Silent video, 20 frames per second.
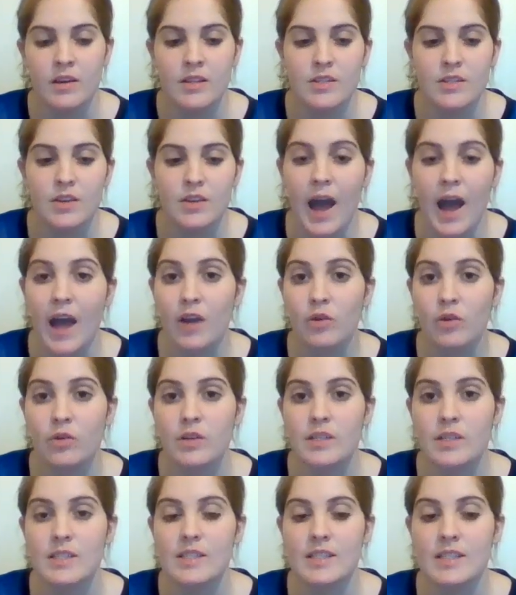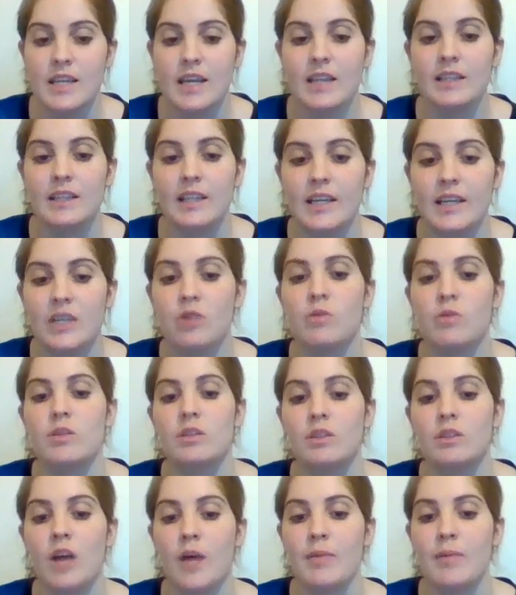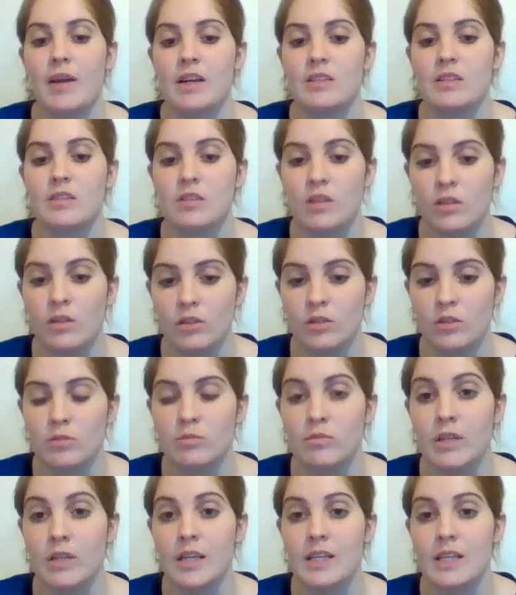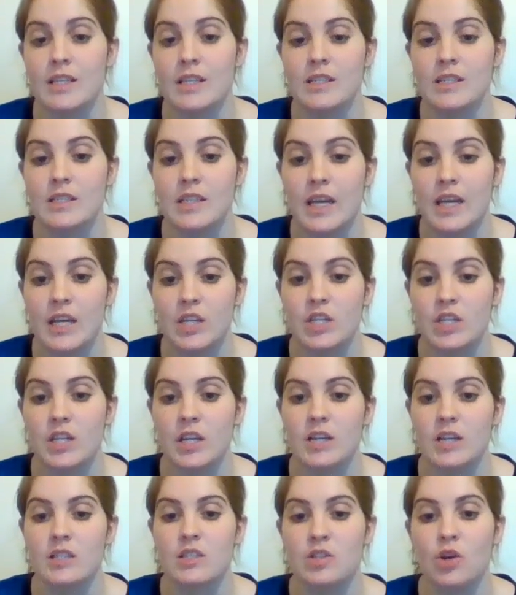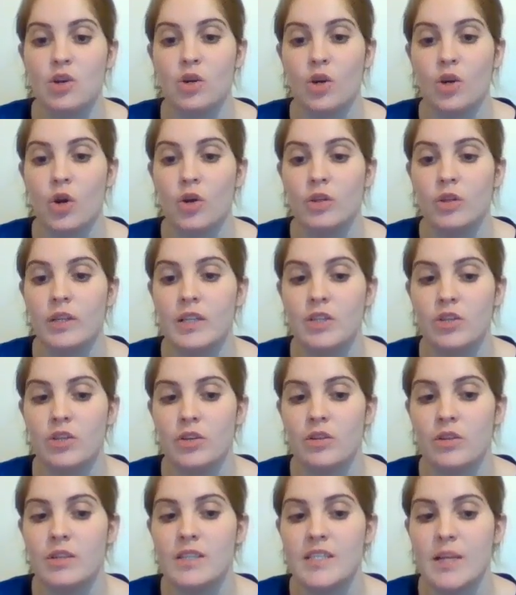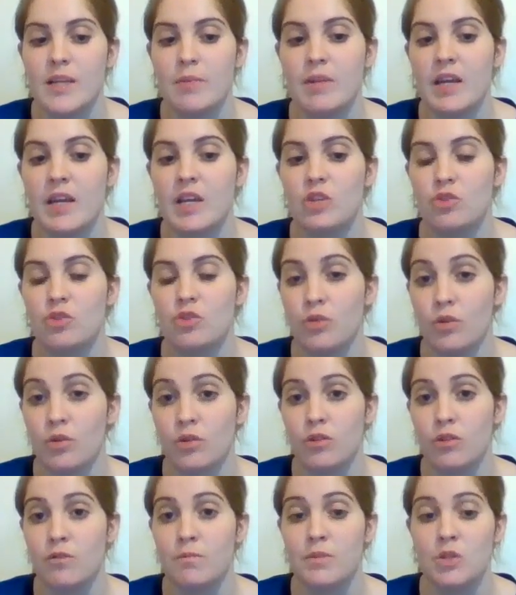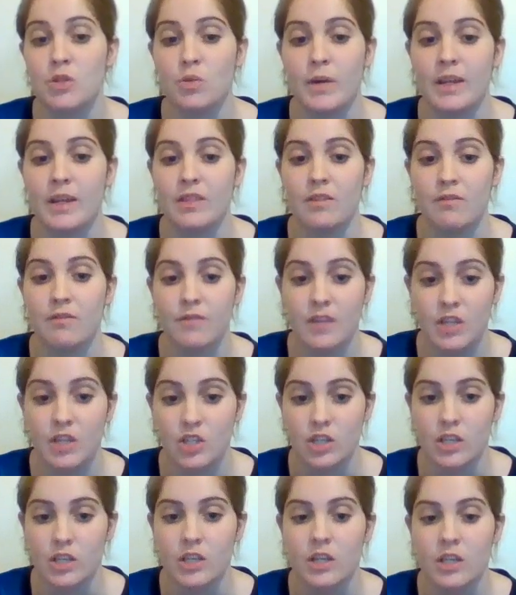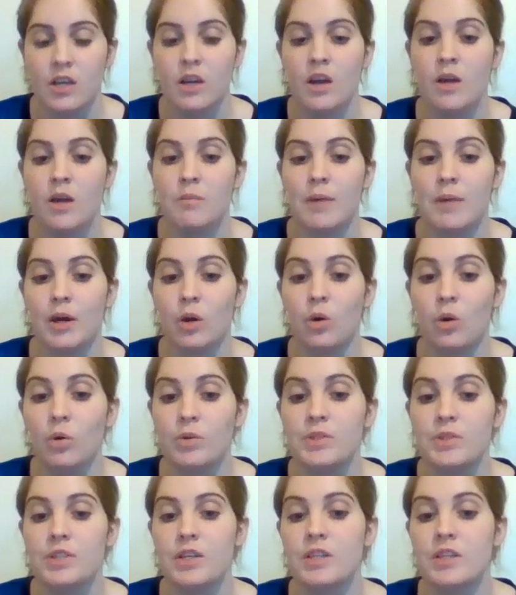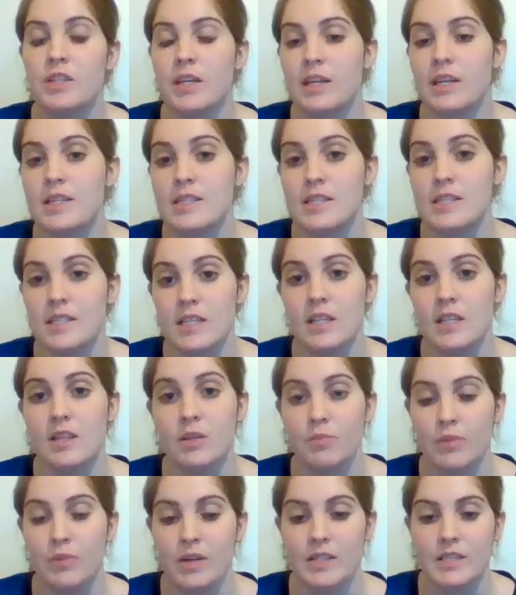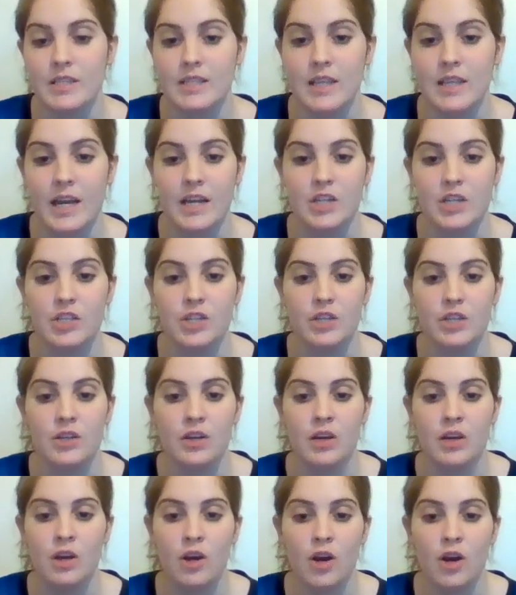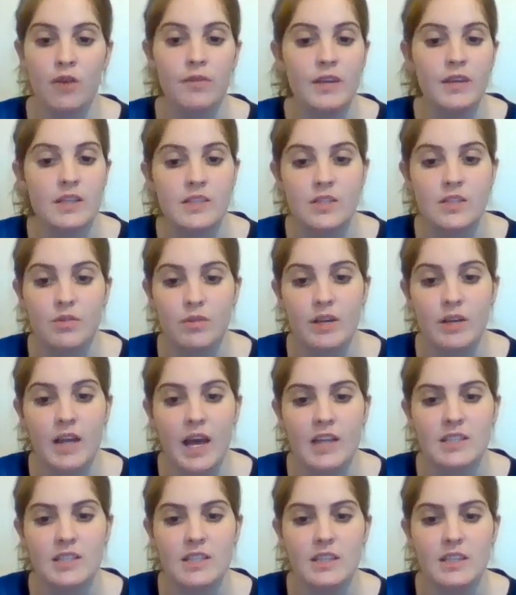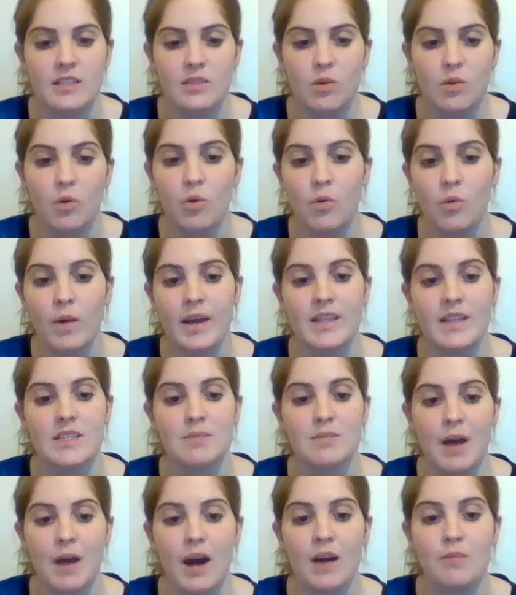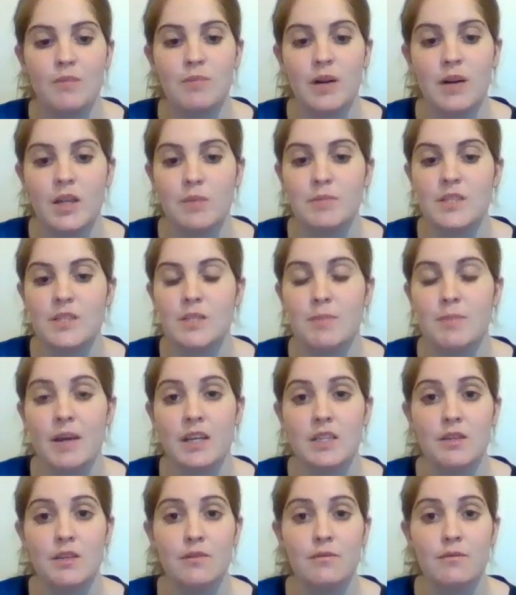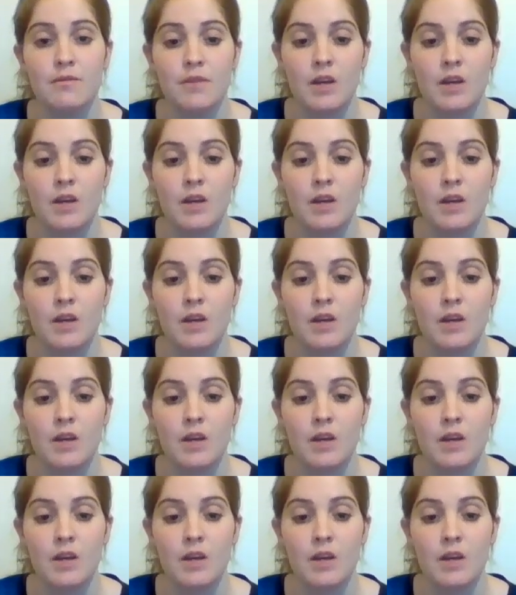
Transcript: So Ackroyd's Dan Leno and the Limehouse Golem is teaching us not only to disseminate truth between fiction, but also to consider the presentation of history as it is always marred by the perspective